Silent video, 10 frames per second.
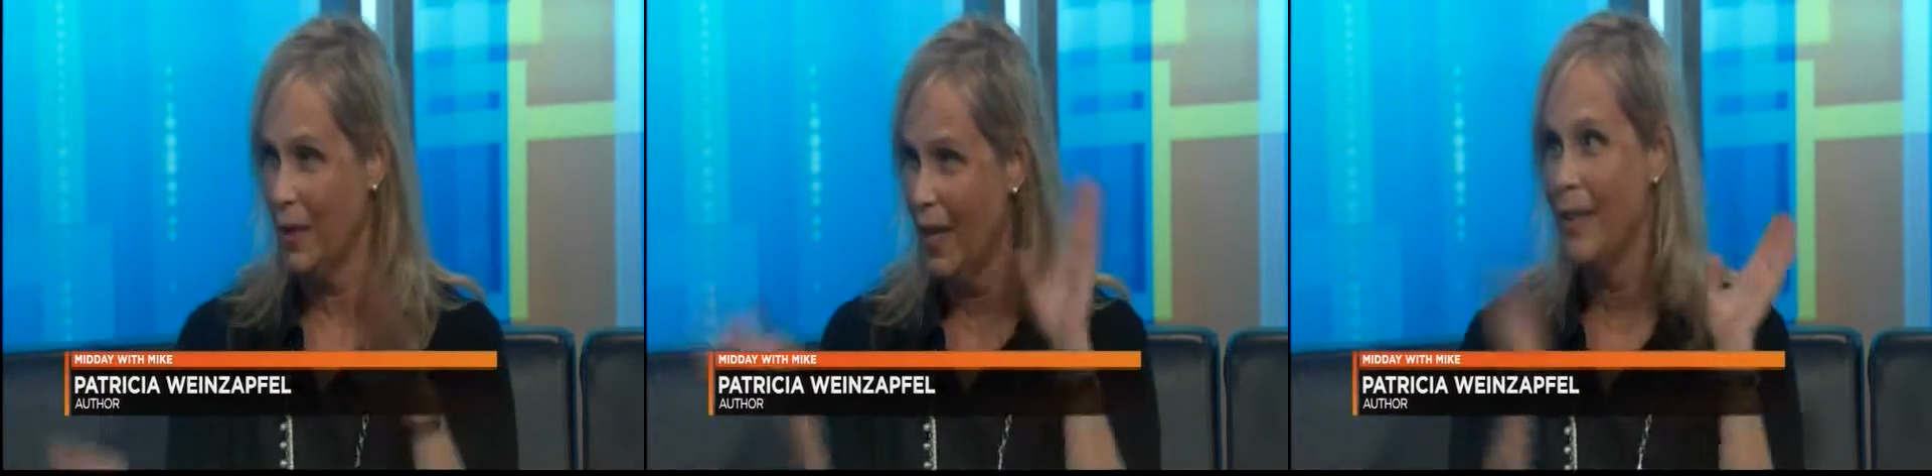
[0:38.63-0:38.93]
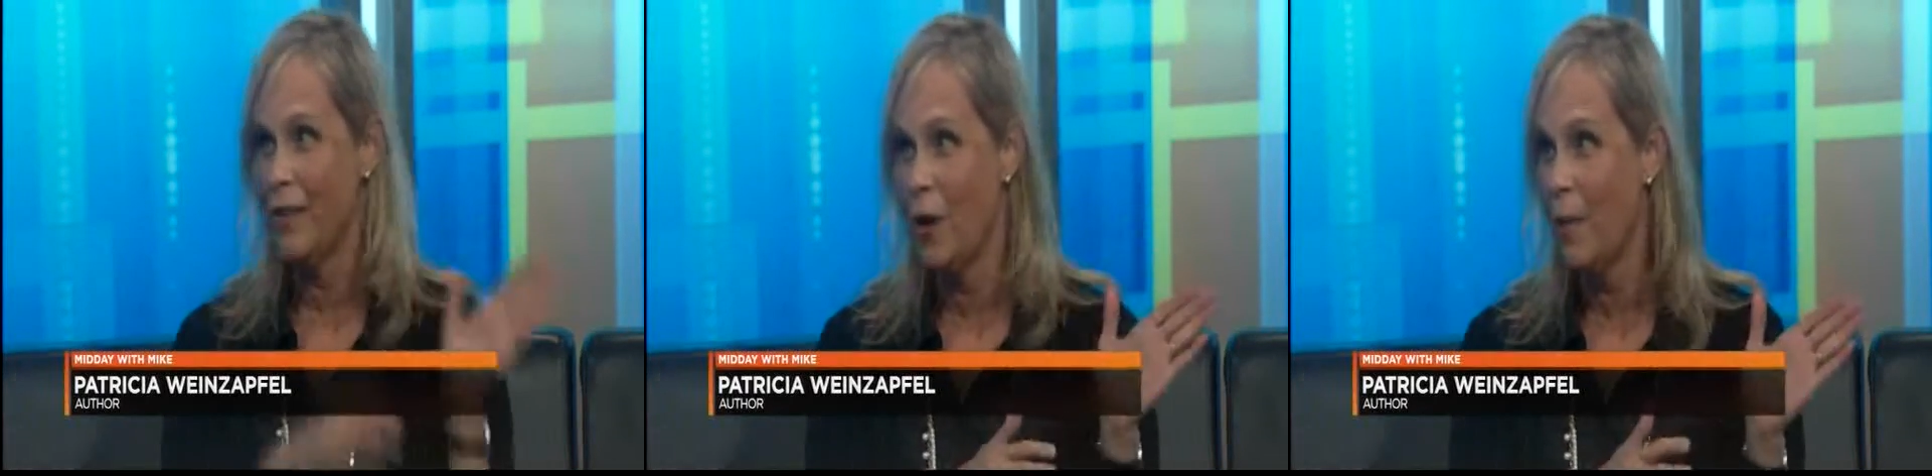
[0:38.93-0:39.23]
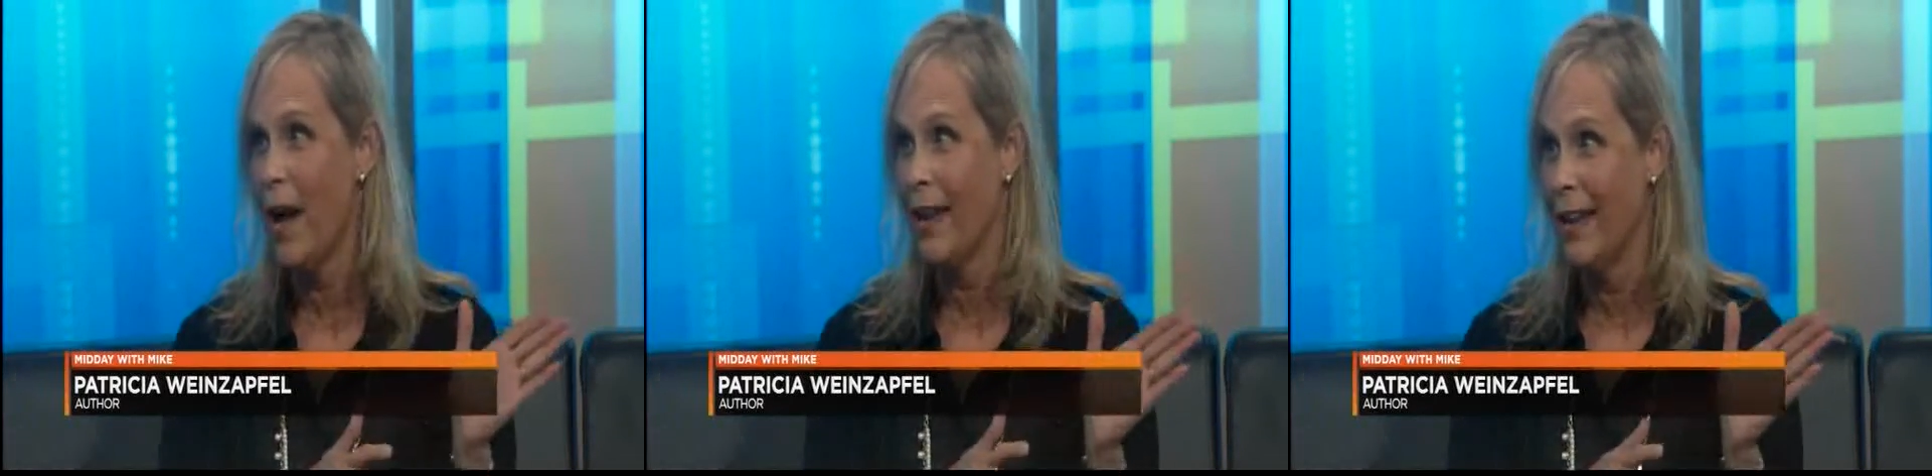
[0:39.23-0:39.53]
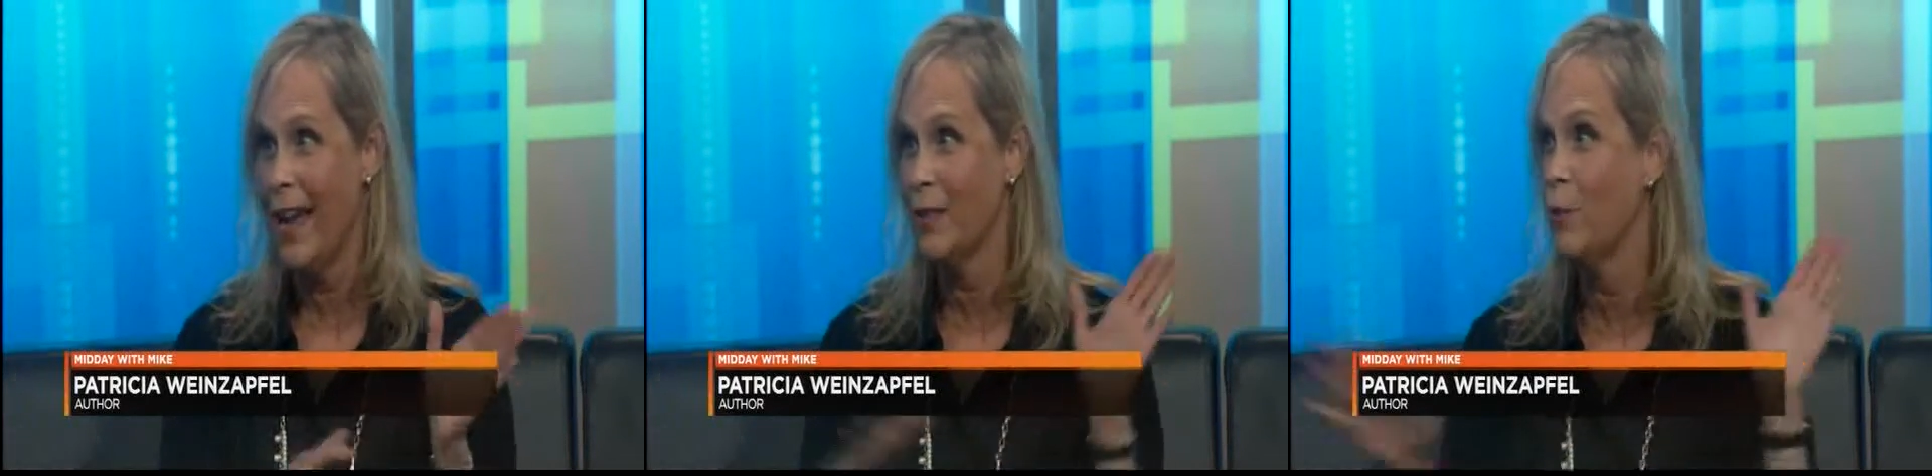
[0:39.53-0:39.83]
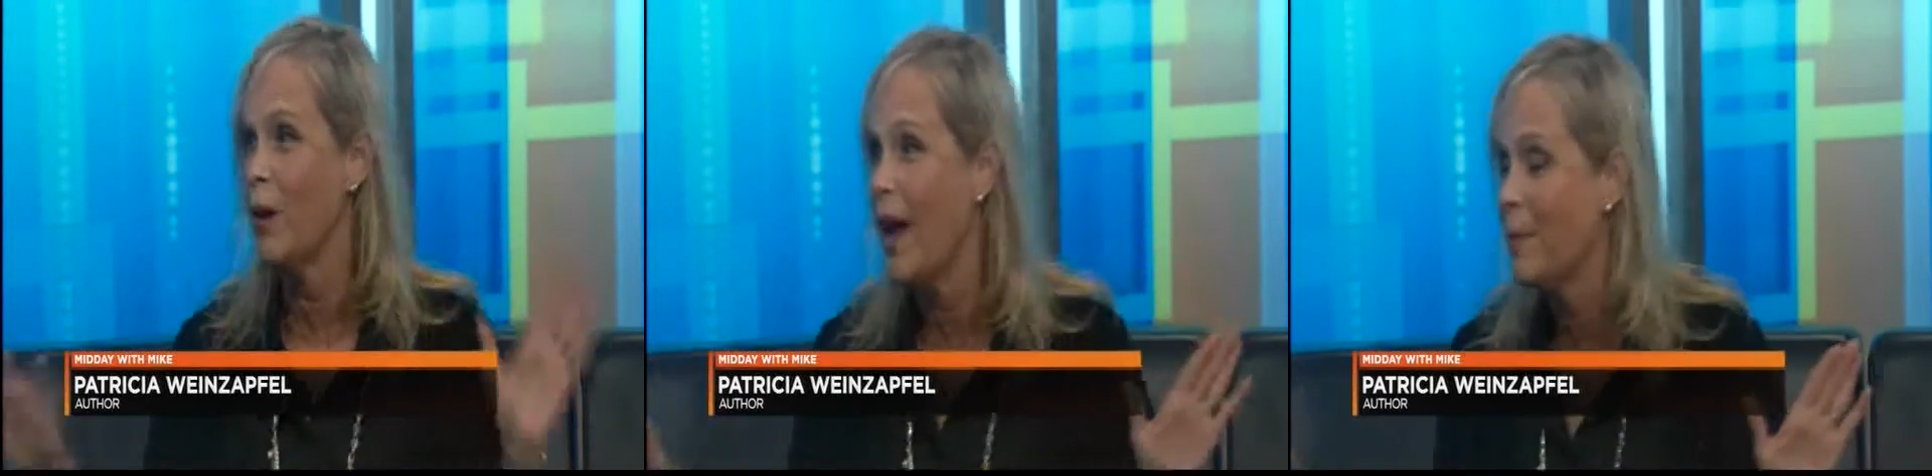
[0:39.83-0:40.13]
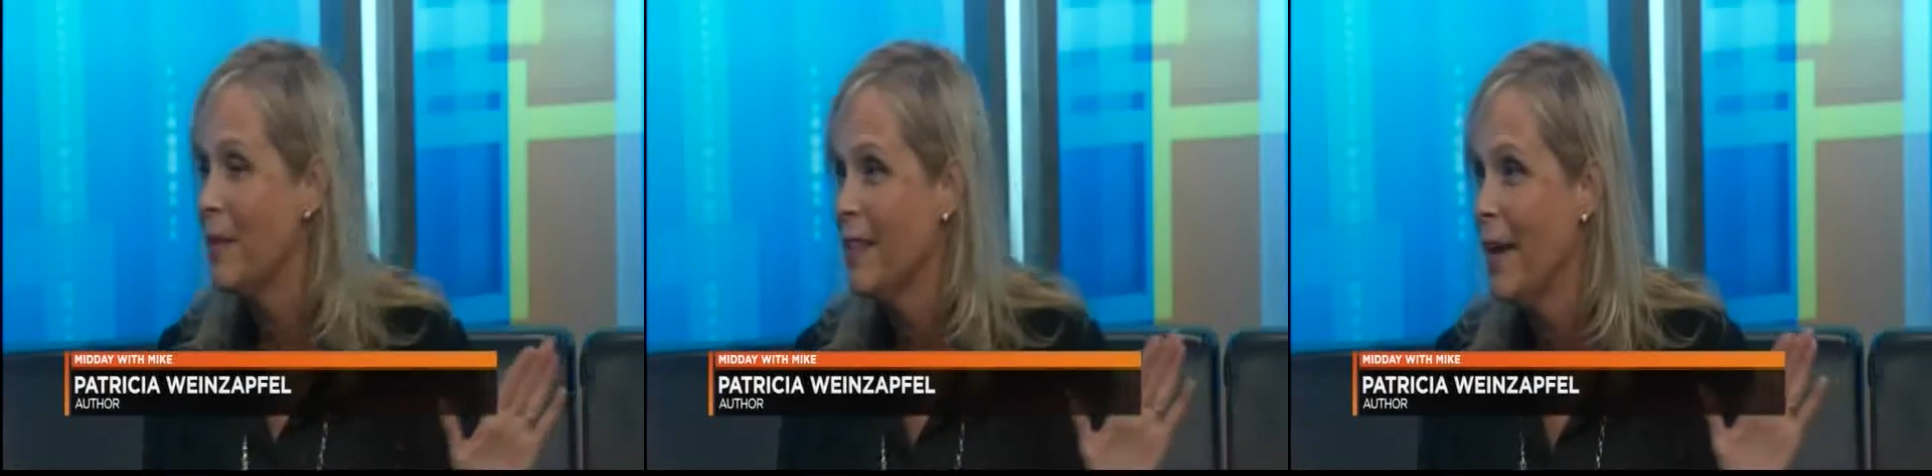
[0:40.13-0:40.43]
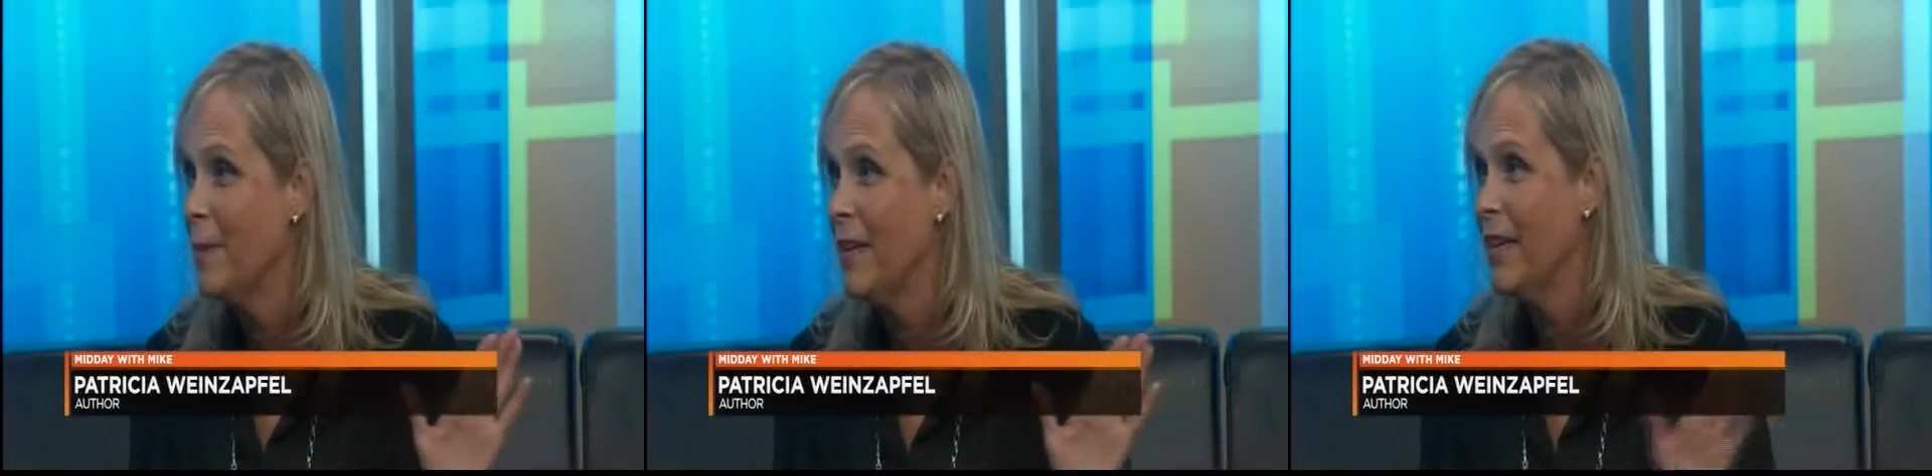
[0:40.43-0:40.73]
and go back and ask what happened in
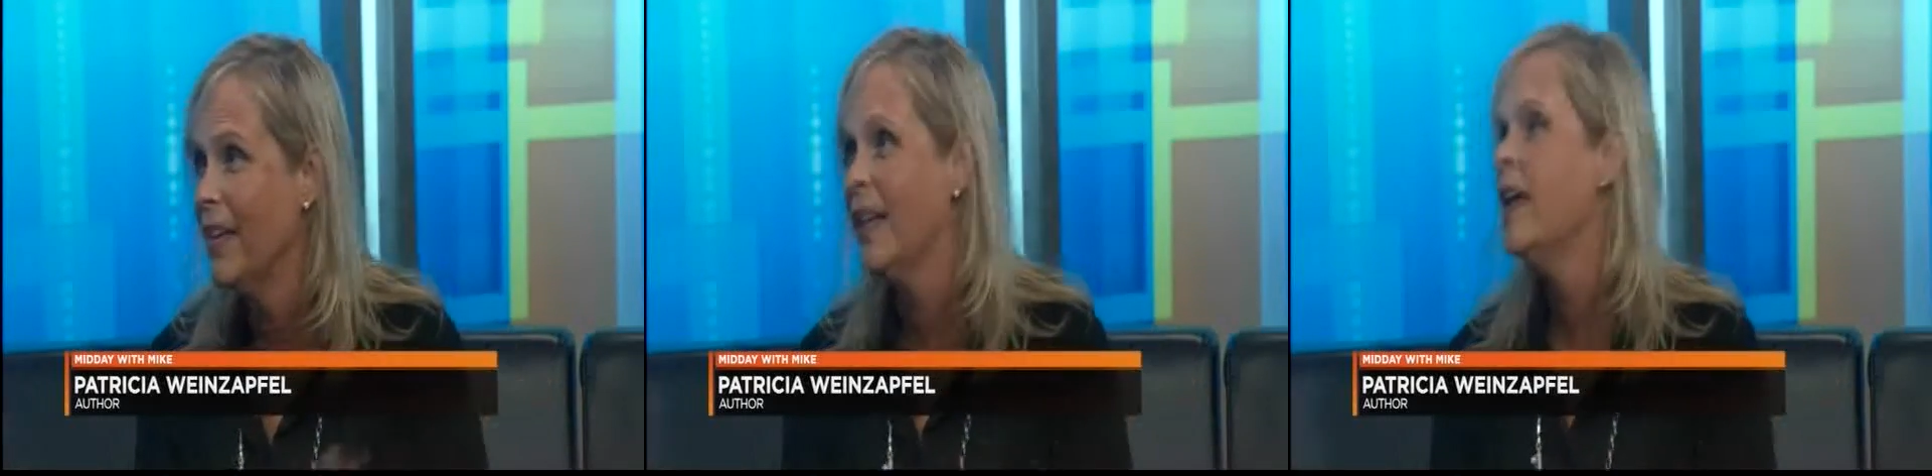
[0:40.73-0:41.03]
that meeting.